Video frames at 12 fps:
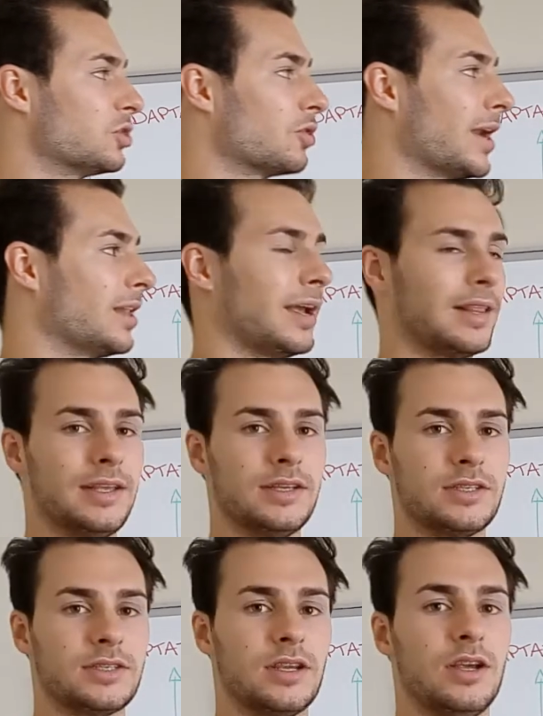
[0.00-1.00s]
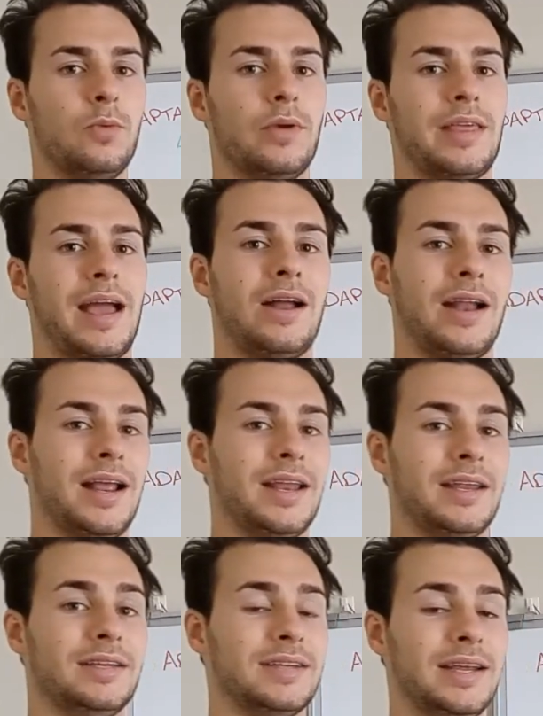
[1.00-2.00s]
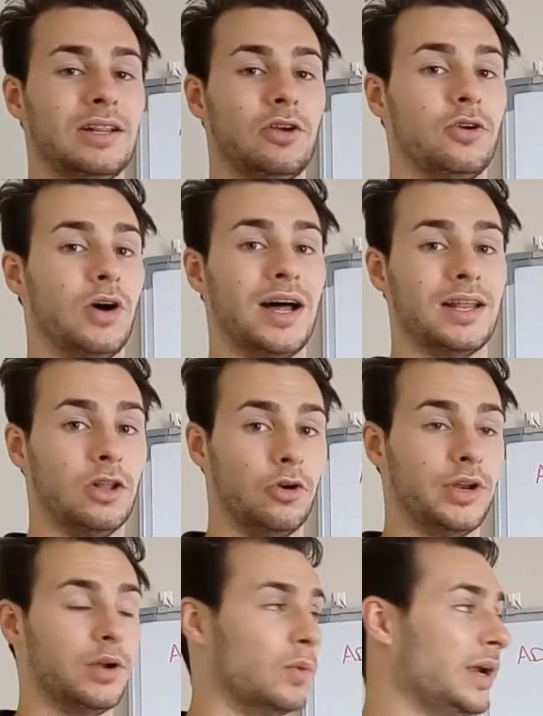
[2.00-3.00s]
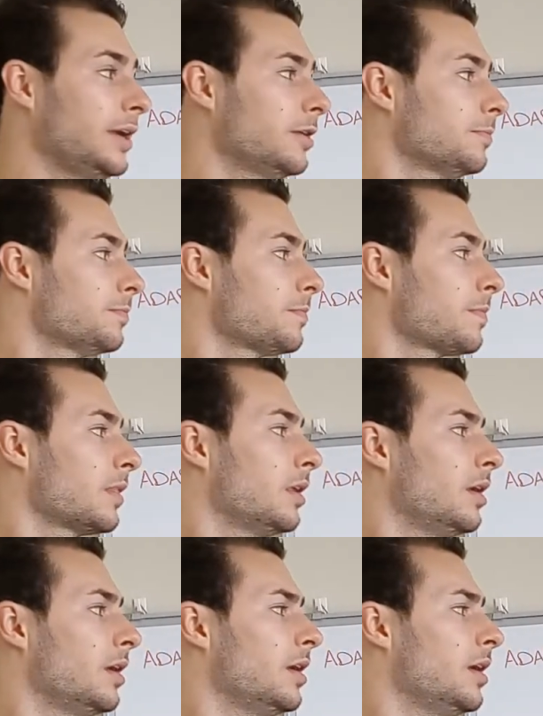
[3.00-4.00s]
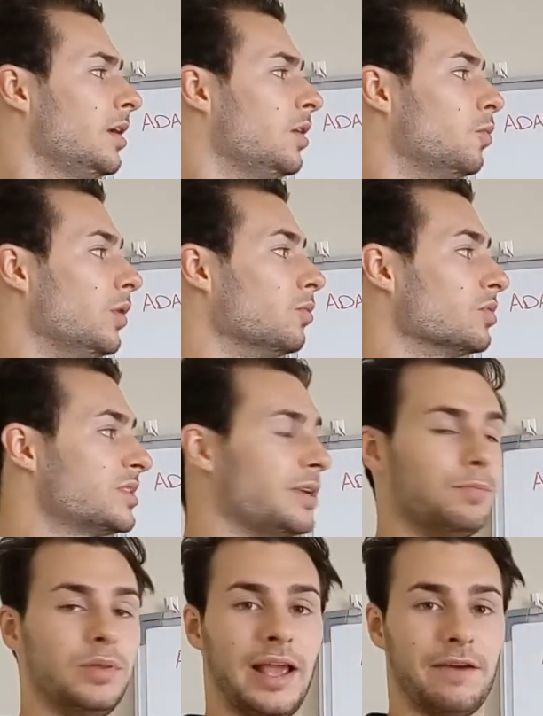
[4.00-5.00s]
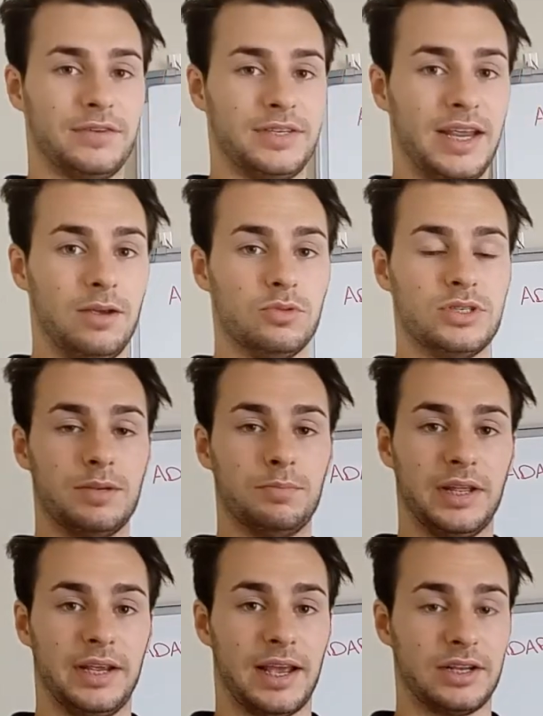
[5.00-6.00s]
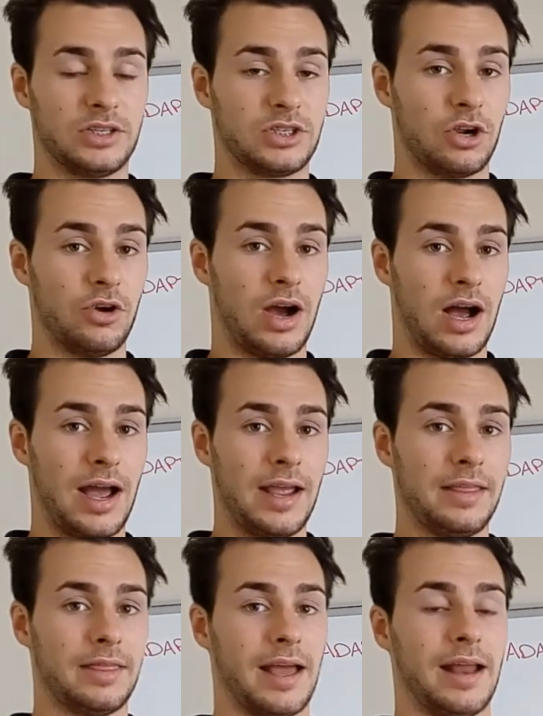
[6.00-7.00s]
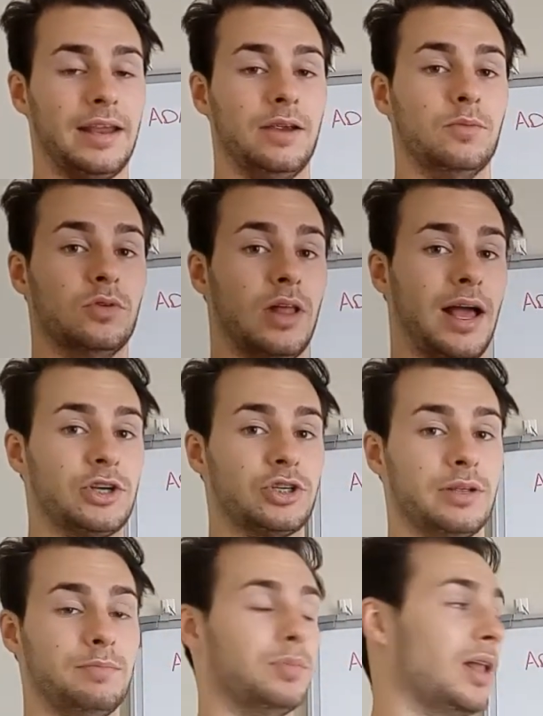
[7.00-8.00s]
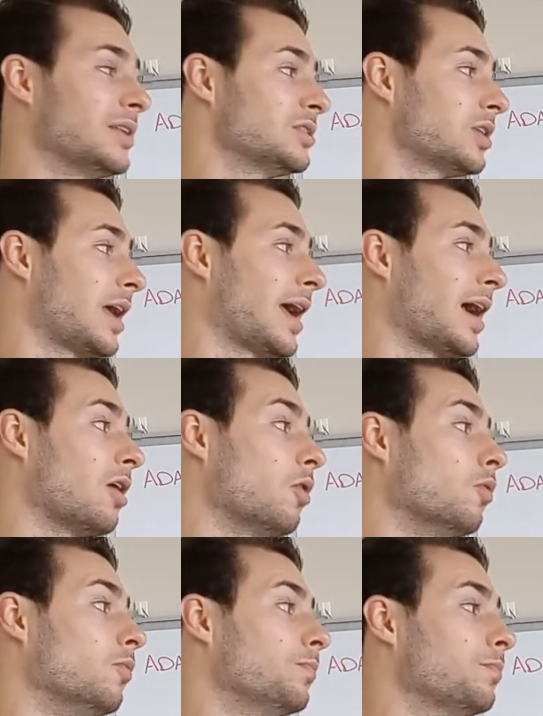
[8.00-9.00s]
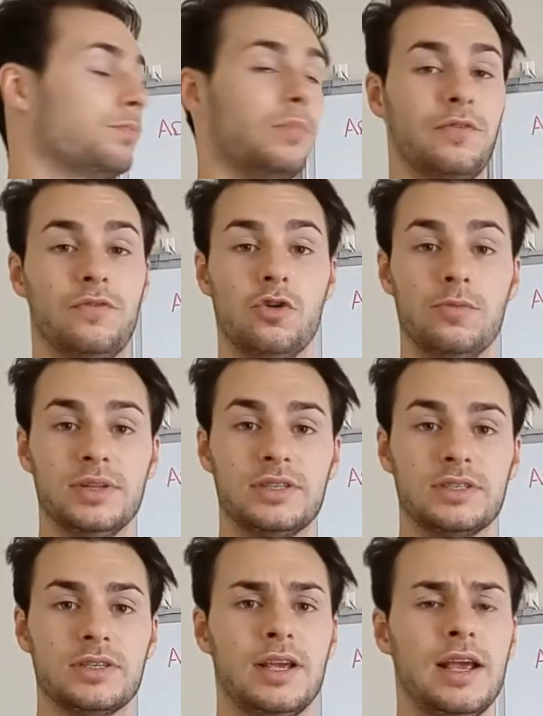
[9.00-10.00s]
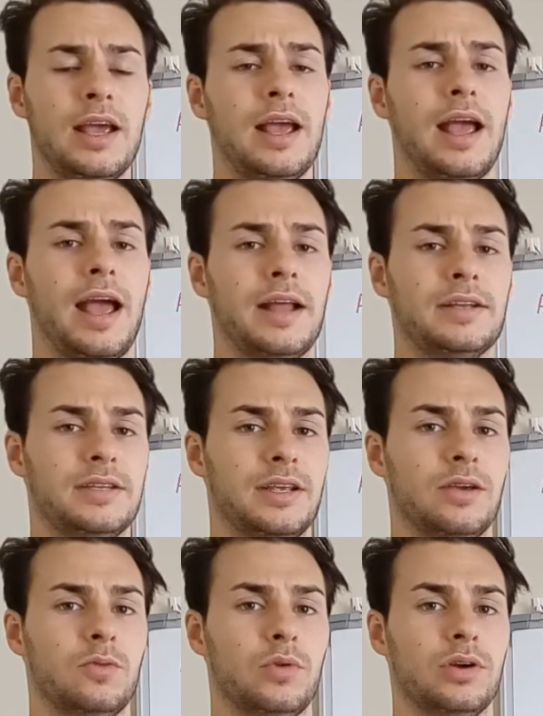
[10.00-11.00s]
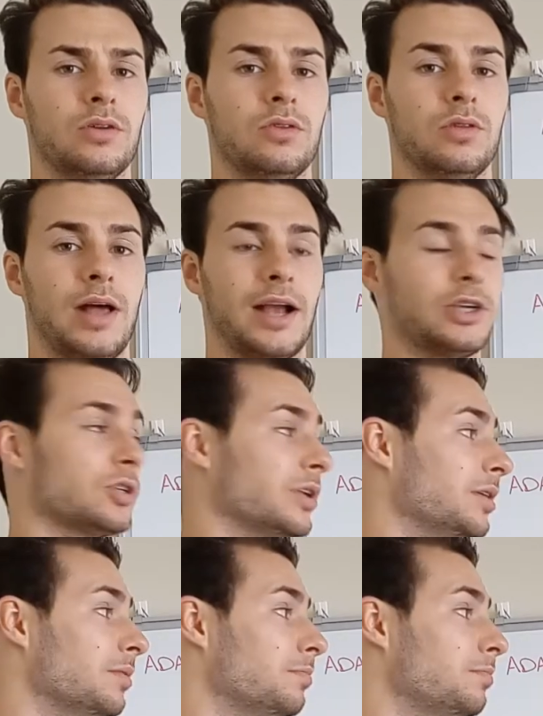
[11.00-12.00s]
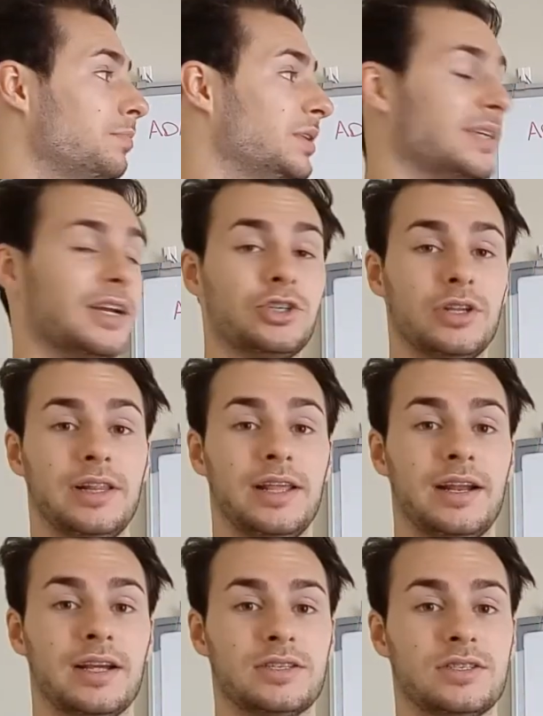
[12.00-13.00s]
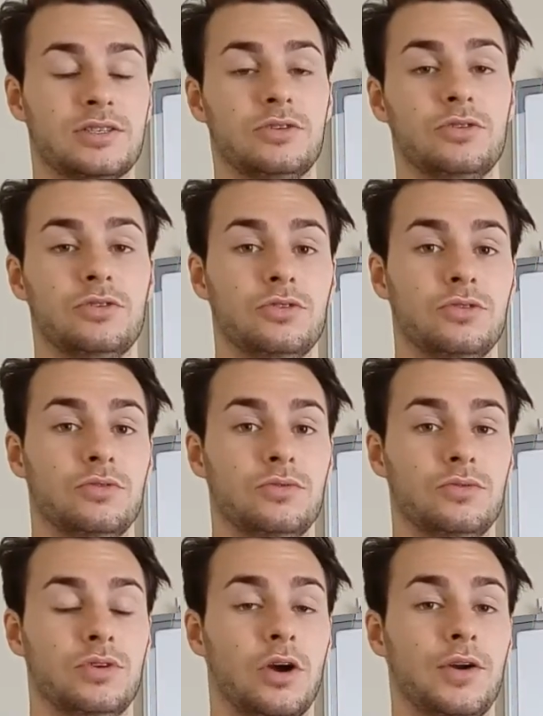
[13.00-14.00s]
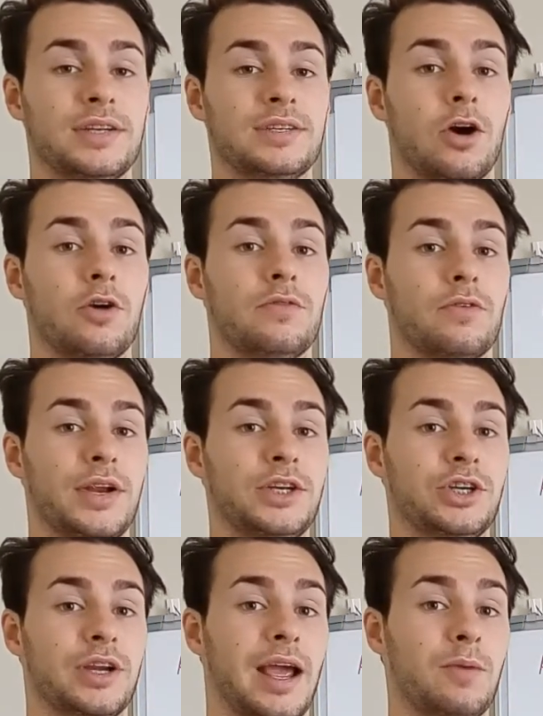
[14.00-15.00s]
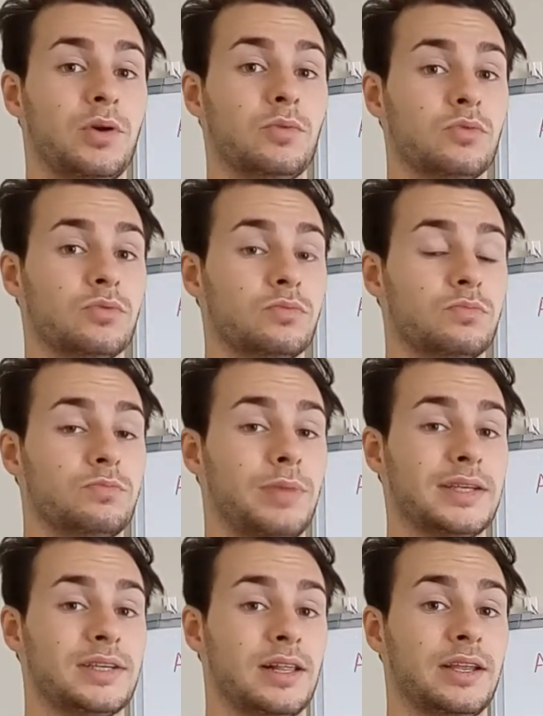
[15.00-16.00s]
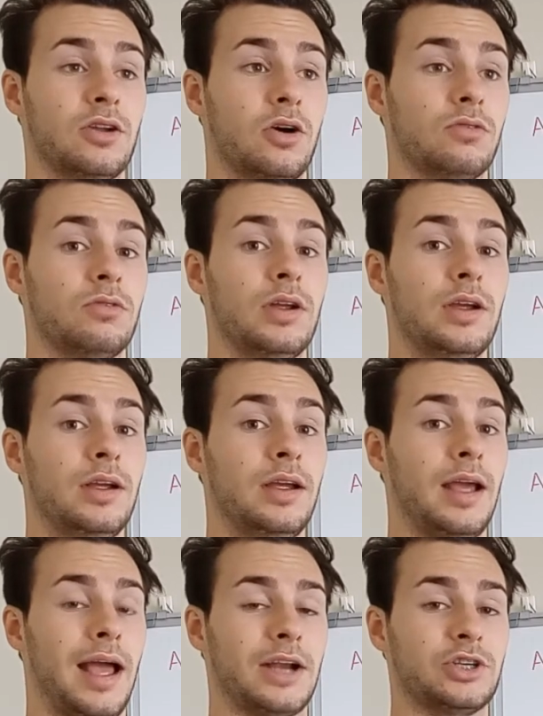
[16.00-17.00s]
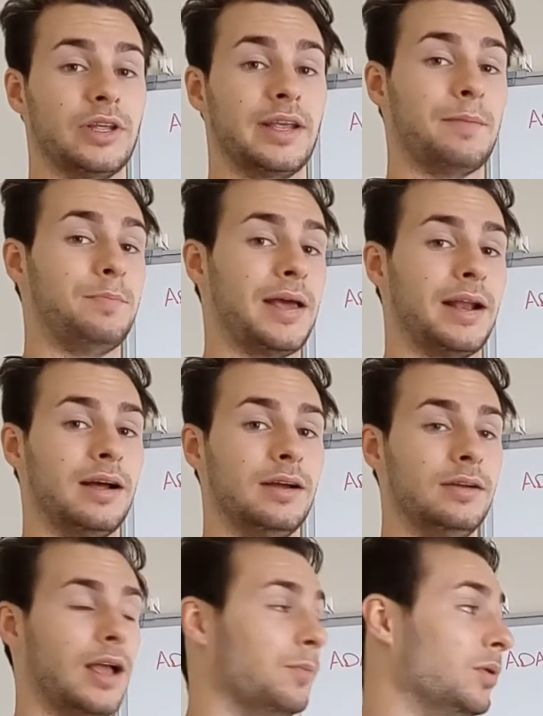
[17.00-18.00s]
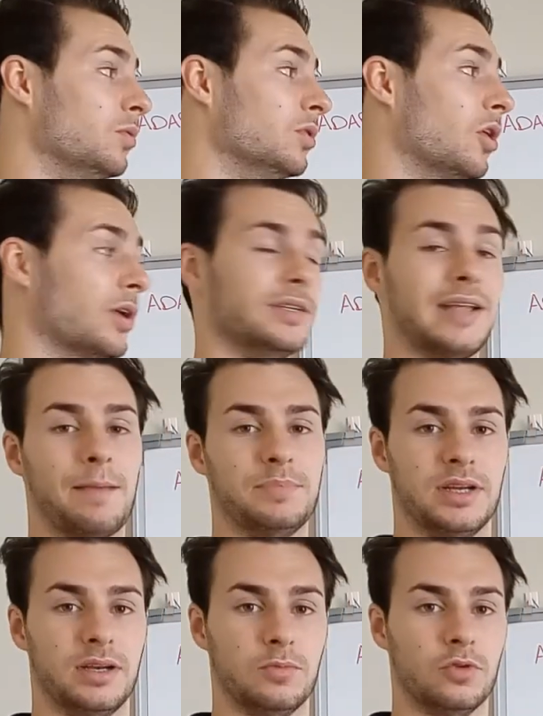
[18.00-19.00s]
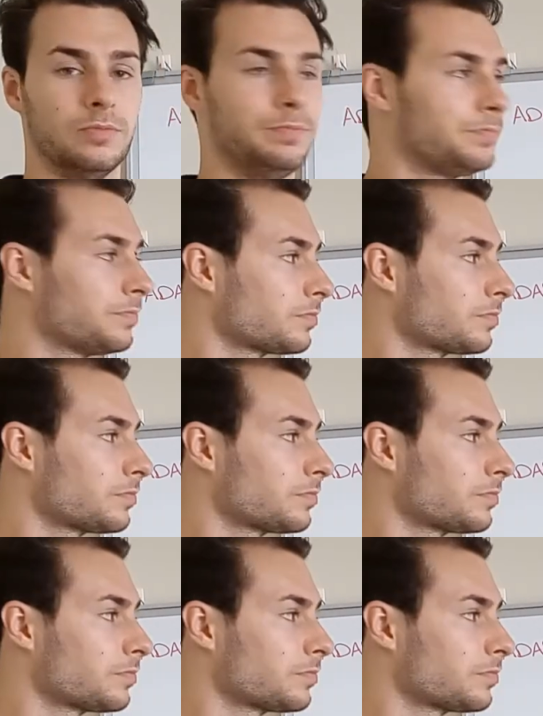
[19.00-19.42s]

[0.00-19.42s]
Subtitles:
train like this without any deload or unloading week, our fatigue will simply get so high that it will actually blunt our performance, and it will actually potentially lead us to go into overreaching, and we will basically not actually get better, and we will not adapt anymore.